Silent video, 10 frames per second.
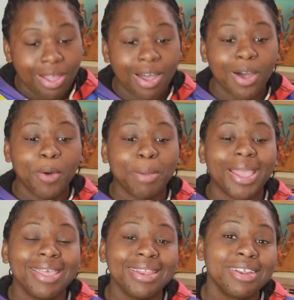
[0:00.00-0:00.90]

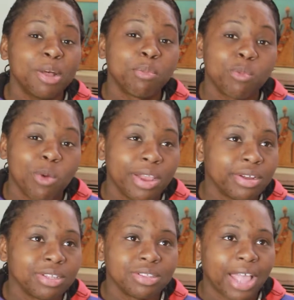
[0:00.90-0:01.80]
I ended up
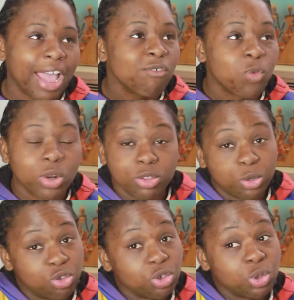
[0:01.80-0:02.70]
I've worn
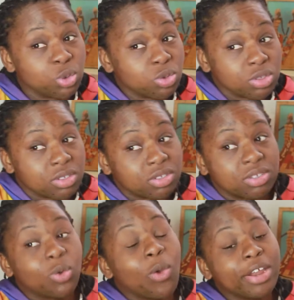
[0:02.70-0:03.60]
those
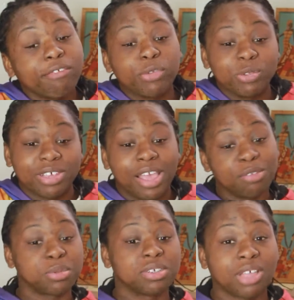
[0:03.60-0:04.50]
shoes quite a few
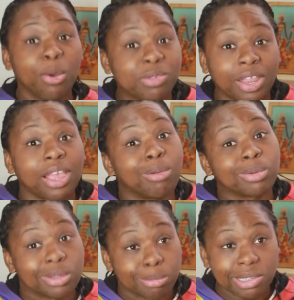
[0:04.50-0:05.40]
times because I was like, I'm
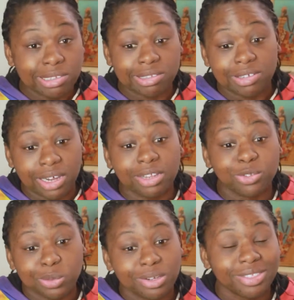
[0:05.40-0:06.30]
gonna get my
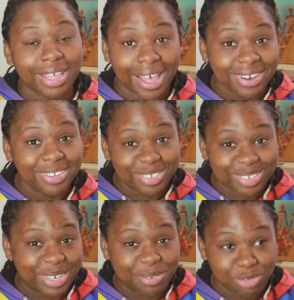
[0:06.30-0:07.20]
$60 worth out of
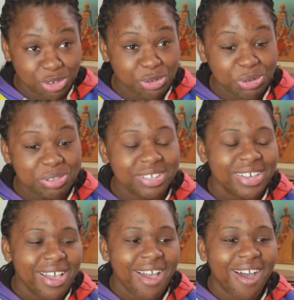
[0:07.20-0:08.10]
these damn shoes
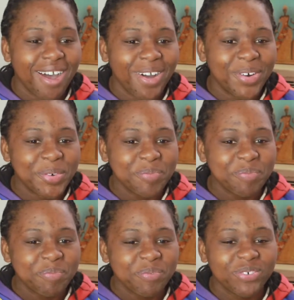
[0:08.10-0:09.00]

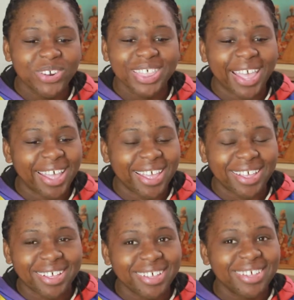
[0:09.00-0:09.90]
for that